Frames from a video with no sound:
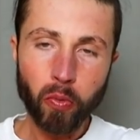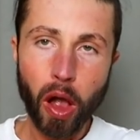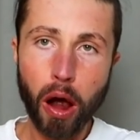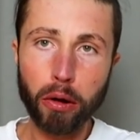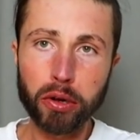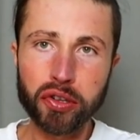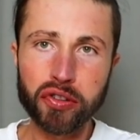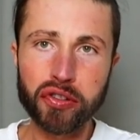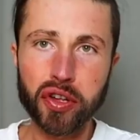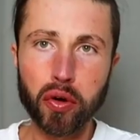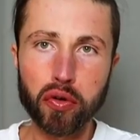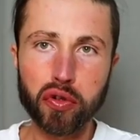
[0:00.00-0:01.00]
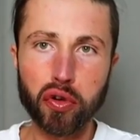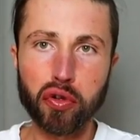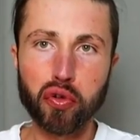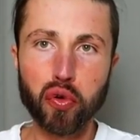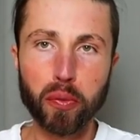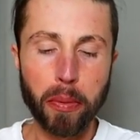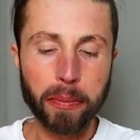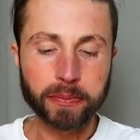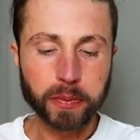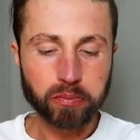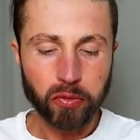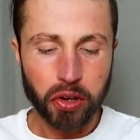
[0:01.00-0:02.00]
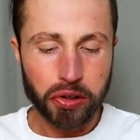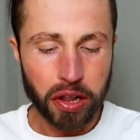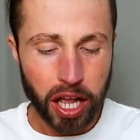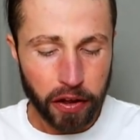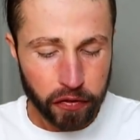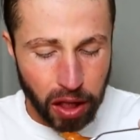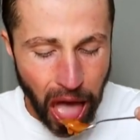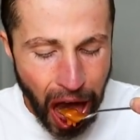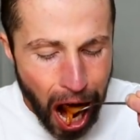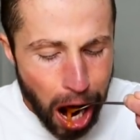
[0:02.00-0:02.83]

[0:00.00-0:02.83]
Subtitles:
Only the sauce or soup is left.